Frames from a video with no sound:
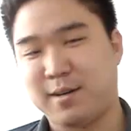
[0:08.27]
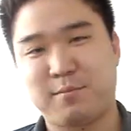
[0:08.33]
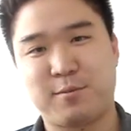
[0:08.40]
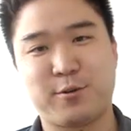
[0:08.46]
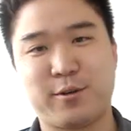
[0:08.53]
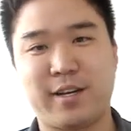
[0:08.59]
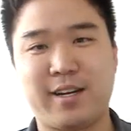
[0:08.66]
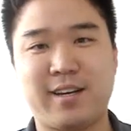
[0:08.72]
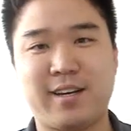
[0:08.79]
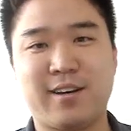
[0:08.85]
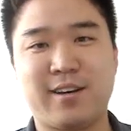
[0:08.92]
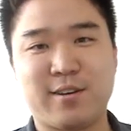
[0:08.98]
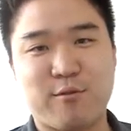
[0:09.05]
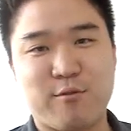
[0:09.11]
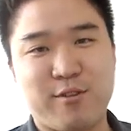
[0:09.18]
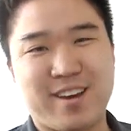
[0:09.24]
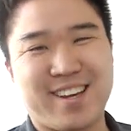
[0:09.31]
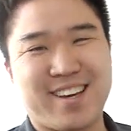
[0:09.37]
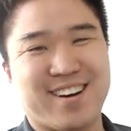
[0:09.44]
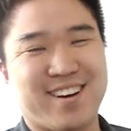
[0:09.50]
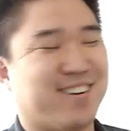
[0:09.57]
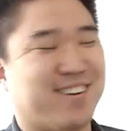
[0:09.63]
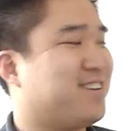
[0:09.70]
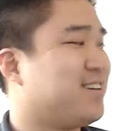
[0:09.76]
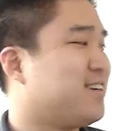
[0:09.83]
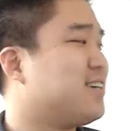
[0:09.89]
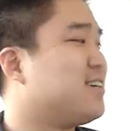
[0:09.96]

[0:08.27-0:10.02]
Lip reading: but I'm creating another video